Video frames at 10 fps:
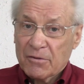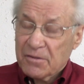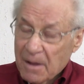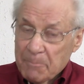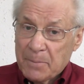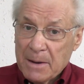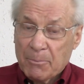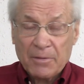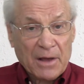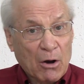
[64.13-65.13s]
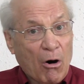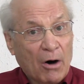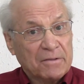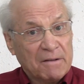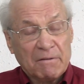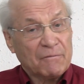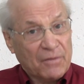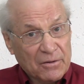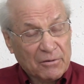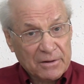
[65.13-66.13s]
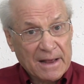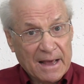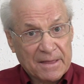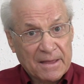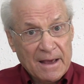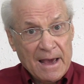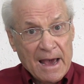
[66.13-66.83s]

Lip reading: For some people, that costs even physical death,